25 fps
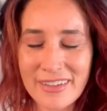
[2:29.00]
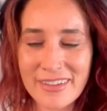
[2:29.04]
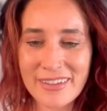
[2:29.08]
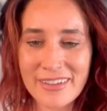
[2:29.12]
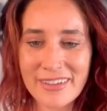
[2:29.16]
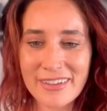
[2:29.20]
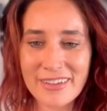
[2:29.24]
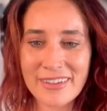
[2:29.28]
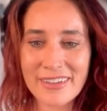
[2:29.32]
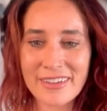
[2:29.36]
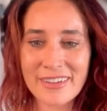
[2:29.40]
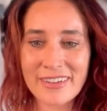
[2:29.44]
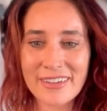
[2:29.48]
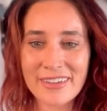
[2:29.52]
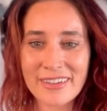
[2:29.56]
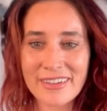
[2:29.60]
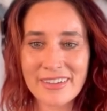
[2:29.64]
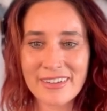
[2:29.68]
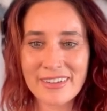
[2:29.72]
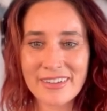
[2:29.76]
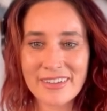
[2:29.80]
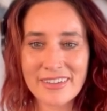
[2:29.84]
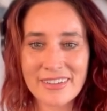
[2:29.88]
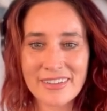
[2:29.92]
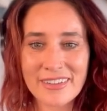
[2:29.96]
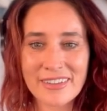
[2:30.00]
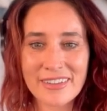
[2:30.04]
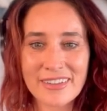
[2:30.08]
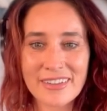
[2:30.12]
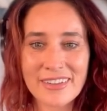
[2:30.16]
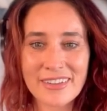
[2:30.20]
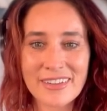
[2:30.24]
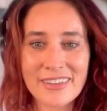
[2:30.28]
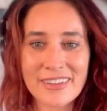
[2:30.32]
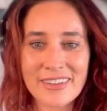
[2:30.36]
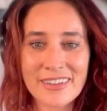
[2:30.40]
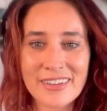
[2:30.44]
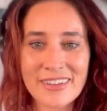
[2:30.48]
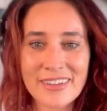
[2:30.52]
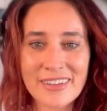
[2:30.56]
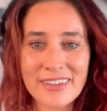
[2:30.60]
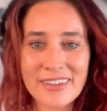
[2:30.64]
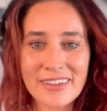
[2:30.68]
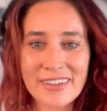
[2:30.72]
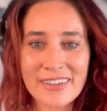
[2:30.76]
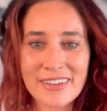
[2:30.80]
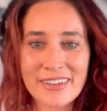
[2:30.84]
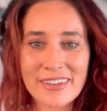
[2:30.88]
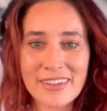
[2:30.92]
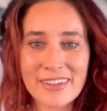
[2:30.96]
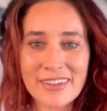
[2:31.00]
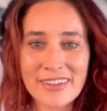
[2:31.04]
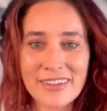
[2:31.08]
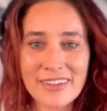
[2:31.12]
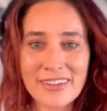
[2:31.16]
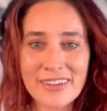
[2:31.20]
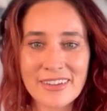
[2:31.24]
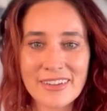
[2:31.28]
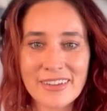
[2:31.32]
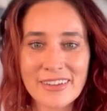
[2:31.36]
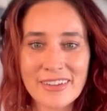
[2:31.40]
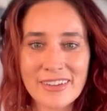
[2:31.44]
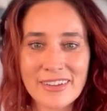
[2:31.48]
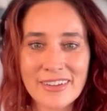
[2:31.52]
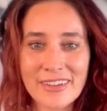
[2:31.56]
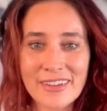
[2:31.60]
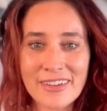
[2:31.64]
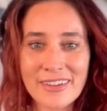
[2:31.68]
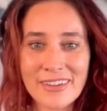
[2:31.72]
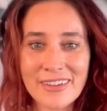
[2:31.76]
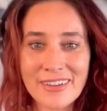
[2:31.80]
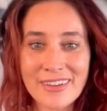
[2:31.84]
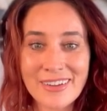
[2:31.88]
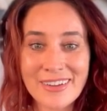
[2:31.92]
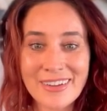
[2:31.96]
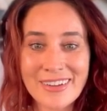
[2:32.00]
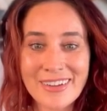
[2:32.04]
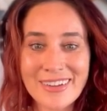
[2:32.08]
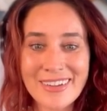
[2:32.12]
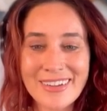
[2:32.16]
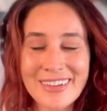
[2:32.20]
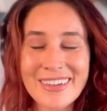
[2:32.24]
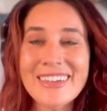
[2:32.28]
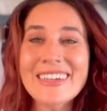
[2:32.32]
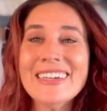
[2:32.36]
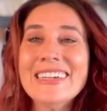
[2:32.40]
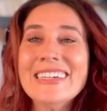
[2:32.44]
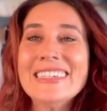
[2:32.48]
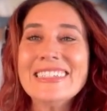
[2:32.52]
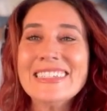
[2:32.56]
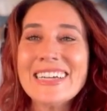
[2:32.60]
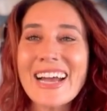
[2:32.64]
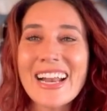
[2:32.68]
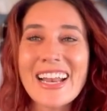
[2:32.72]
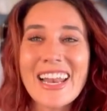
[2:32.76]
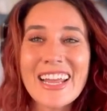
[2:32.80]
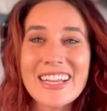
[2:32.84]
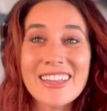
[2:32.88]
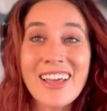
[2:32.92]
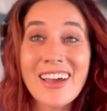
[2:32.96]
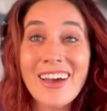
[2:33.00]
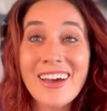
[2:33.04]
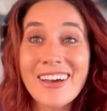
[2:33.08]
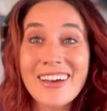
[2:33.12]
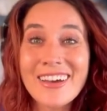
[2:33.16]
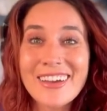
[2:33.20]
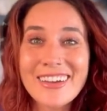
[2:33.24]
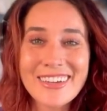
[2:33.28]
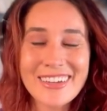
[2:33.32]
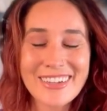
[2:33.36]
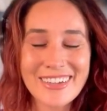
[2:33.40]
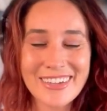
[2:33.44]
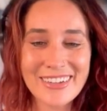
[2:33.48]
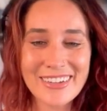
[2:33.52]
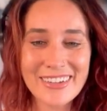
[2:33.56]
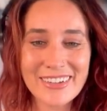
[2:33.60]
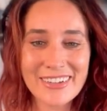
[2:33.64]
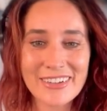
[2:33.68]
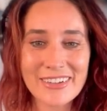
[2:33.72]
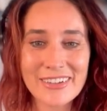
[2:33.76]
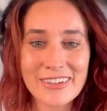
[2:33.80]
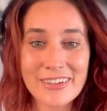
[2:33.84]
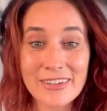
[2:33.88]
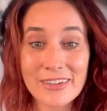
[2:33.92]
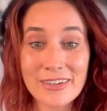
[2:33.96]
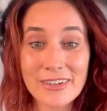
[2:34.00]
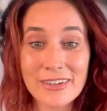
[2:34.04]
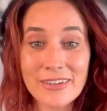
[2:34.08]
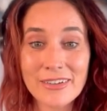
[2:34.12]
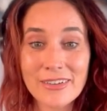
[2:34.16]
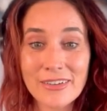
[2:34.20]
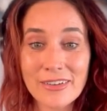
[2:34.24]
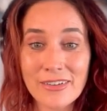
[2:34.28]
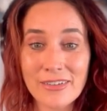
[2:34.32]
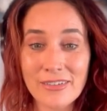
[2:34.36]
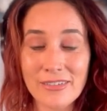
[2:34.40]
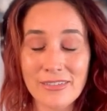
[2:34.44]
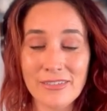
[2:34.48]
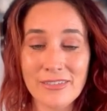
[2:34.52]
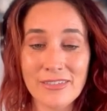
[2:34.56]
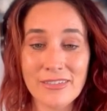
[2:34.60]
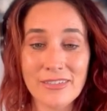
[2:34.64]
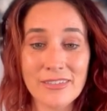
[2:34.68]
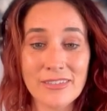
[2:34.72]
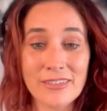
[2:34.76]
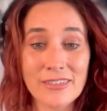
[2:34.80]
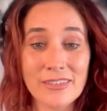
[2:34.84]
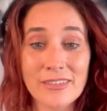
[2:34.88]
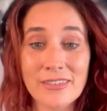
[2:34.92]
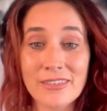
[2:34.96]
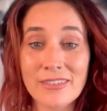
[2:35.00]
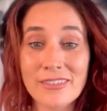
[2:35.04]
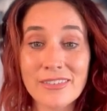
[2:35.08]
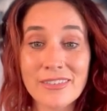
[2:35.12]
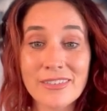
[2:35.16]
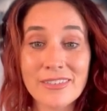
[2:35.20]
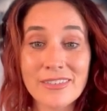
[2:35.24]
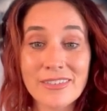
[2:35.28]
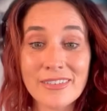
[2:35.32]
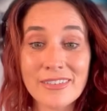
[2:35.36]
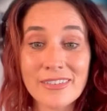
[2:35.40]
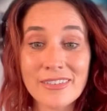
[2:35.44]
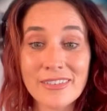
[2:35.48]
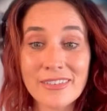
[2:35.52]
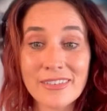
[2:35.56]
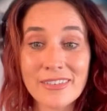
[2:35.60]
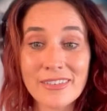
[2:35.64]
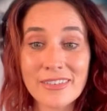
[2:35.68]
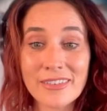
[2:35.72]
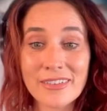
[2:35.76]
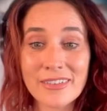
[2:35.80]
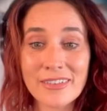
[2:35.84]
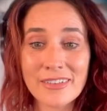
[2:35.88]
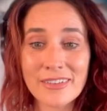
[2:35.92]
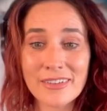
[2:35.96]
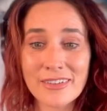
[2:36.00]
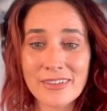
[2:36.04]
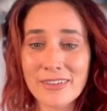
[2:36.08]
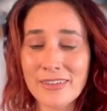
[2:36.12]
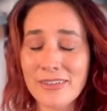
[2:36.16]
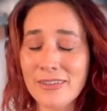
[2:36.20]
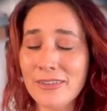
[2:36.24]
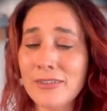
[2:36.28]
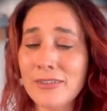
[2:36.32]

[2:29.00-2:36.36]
Uh, what's that word again? Street. I like that. Up where they walk, up